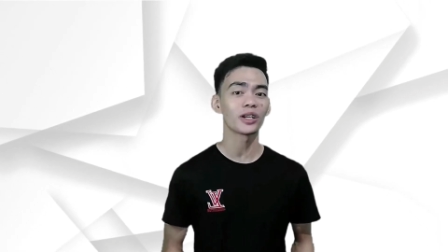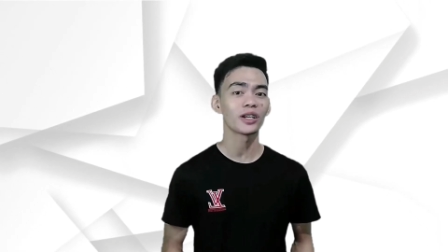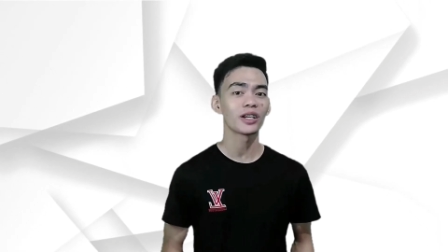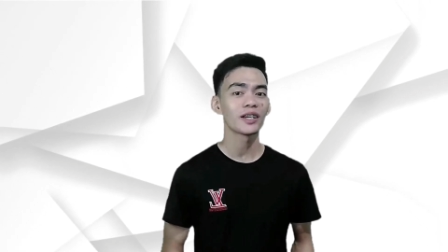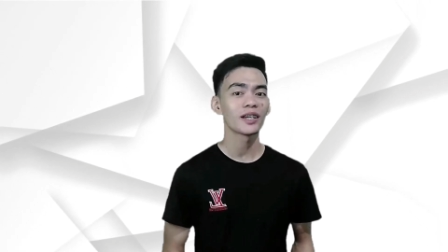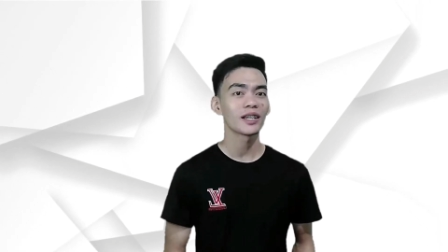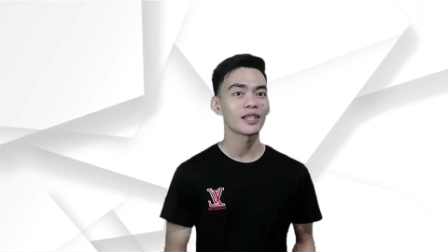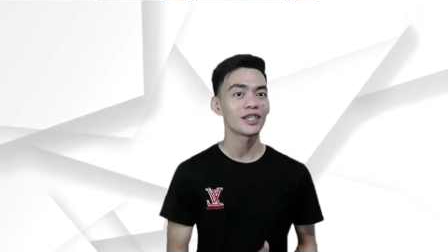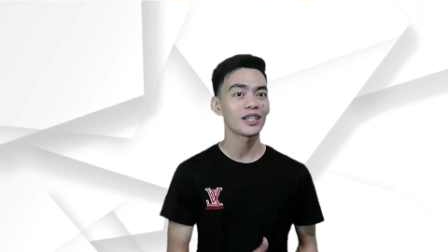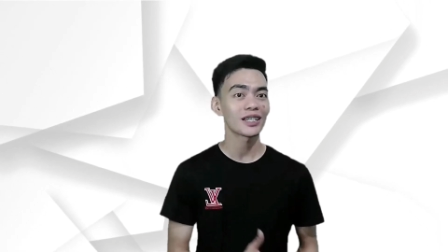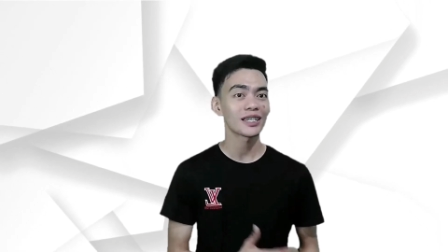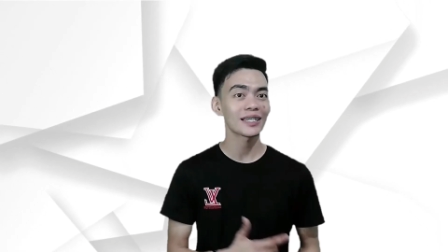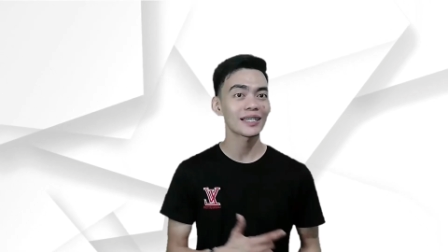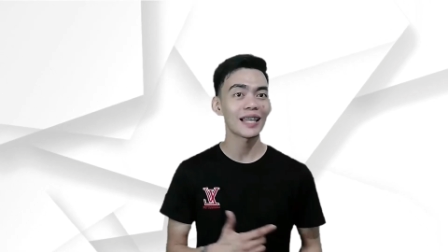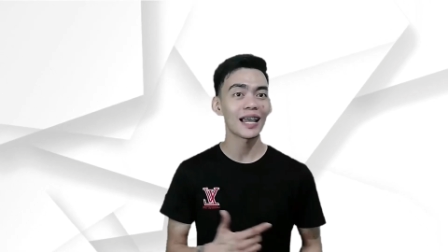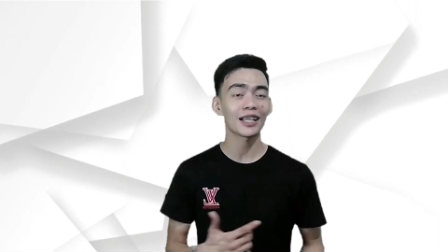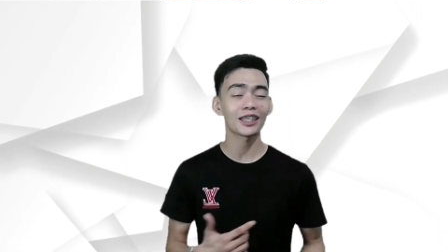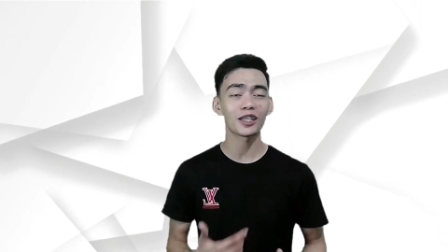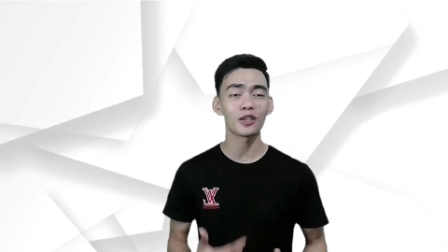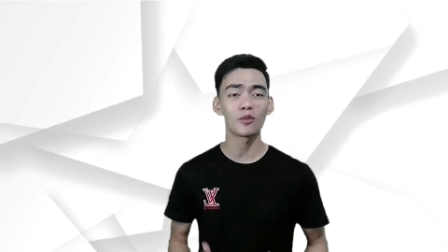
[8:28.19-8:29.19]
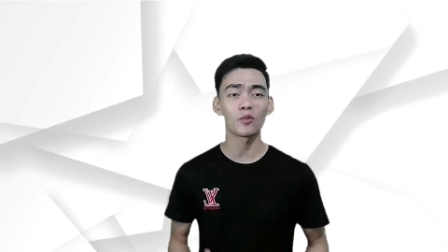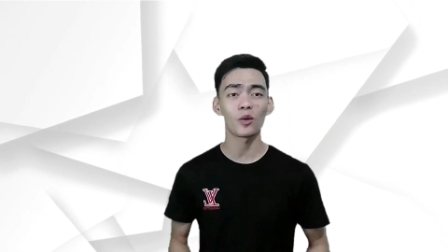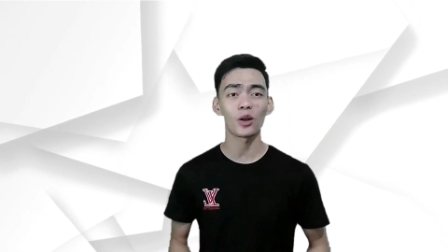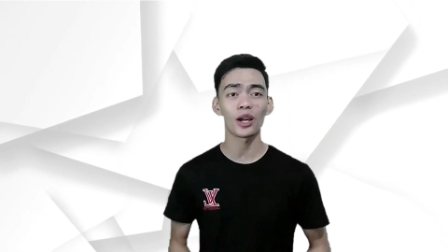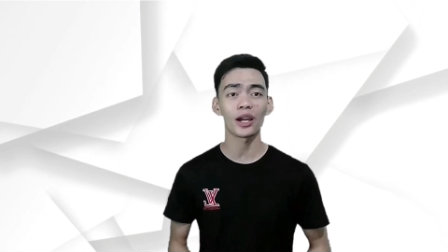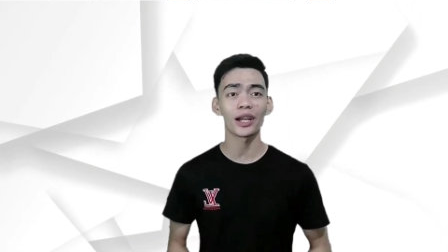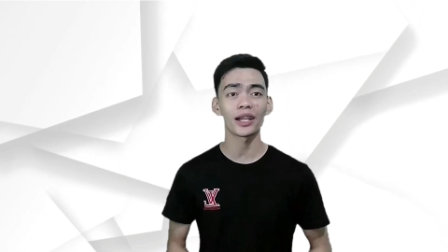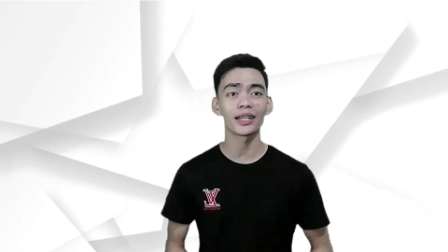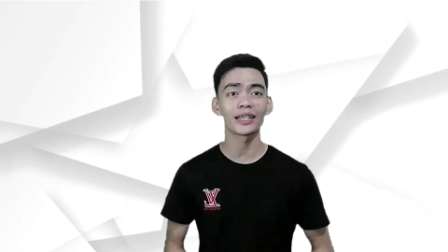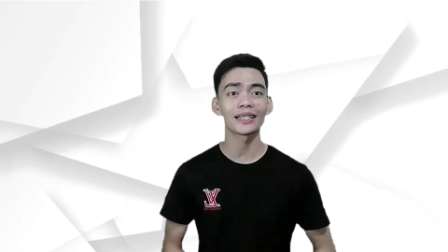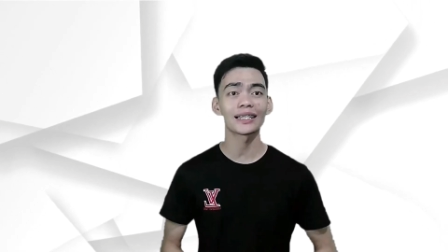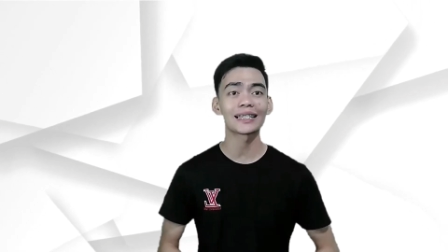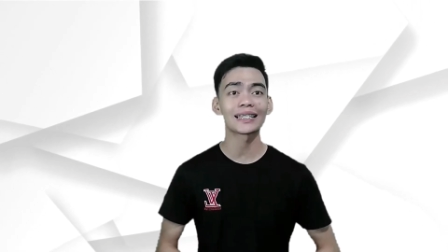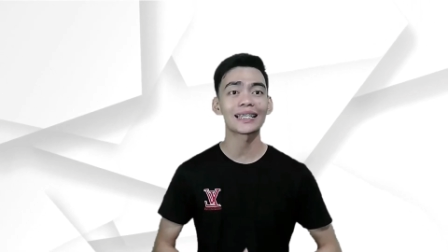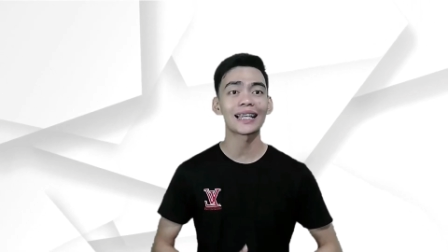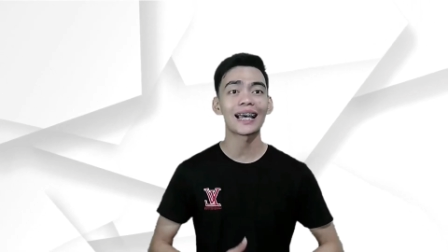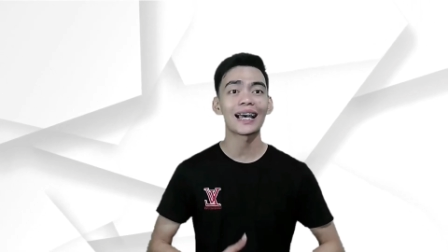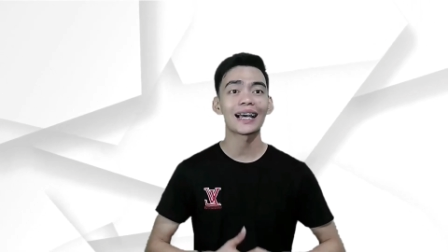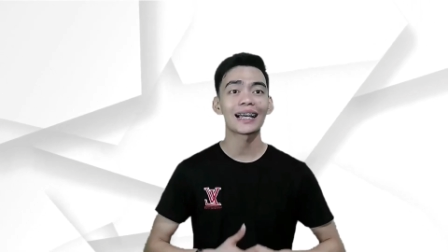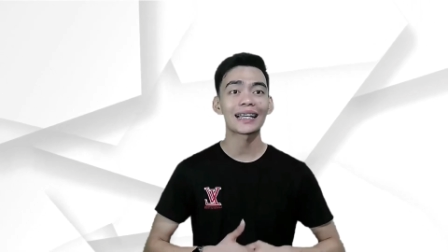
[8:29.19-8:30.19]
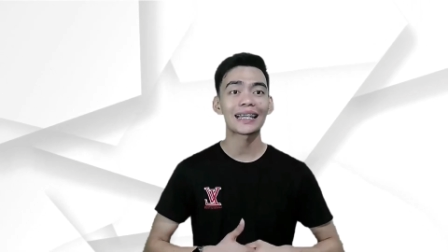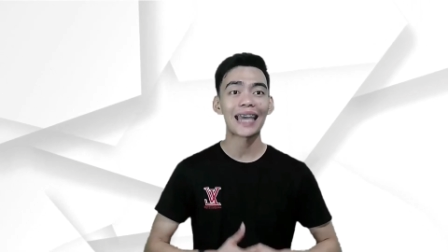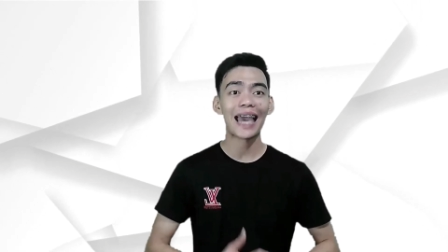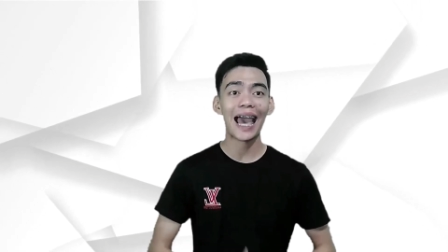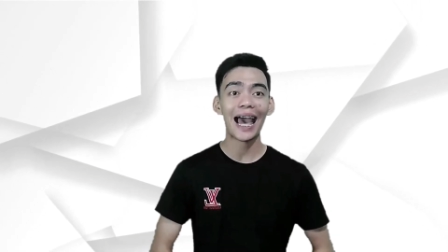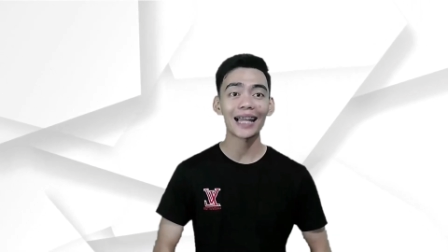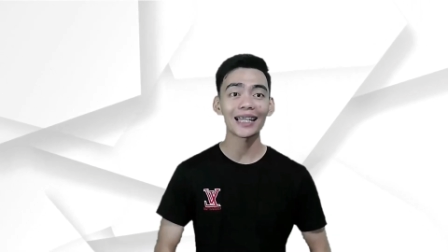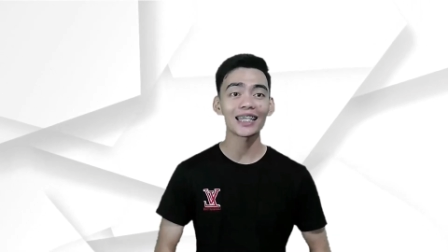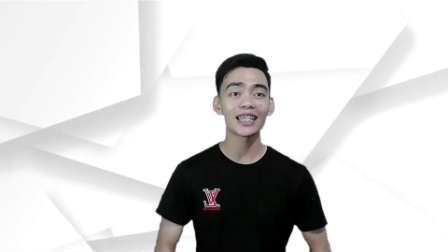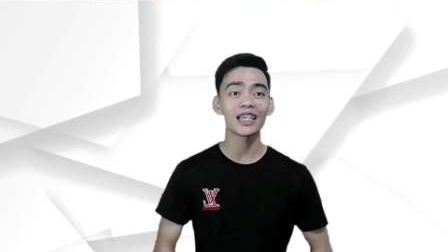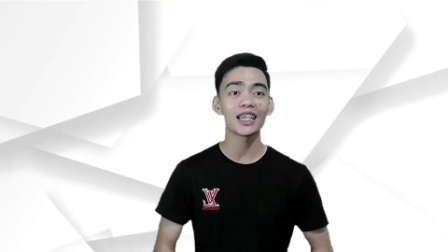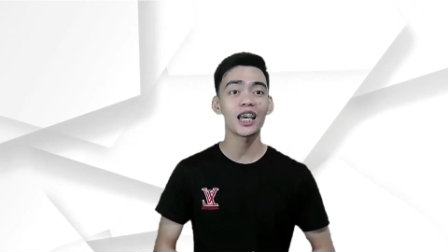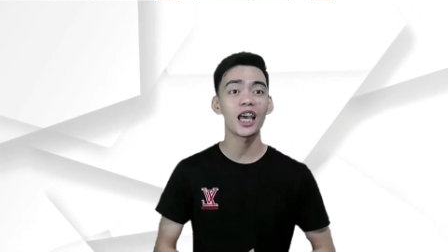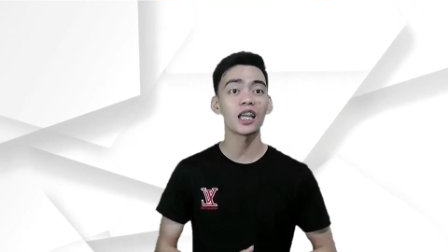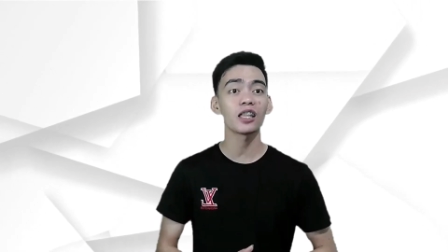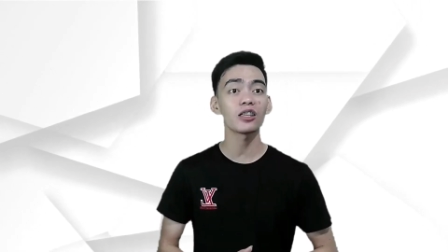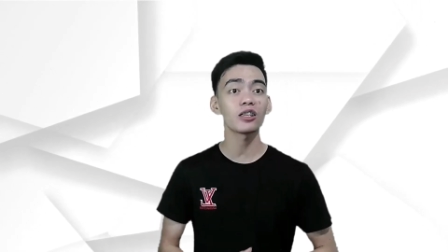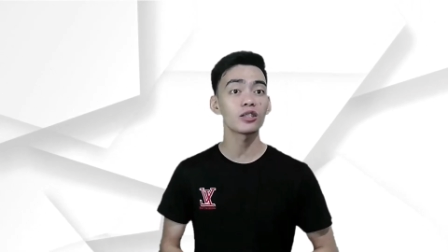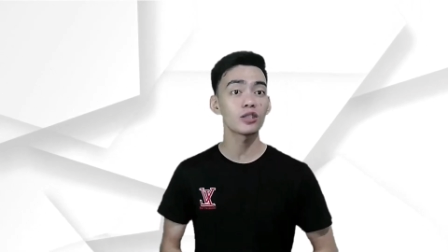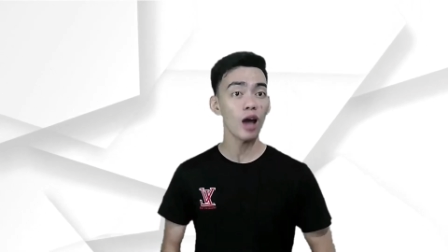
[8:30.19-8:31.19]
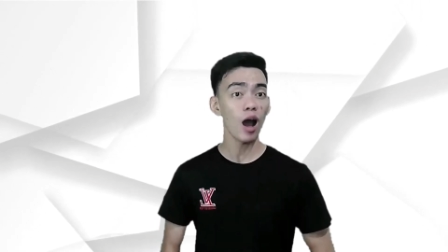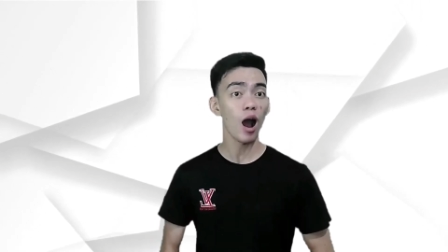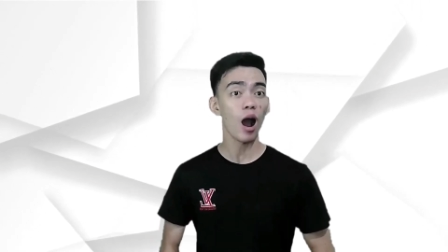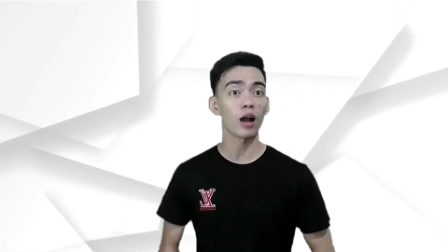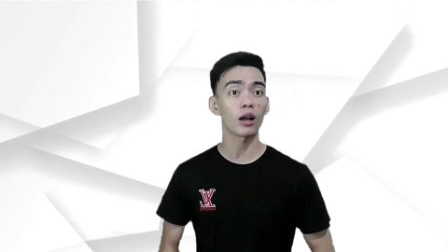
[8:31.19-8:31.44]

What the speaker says: just like the words cat and dog.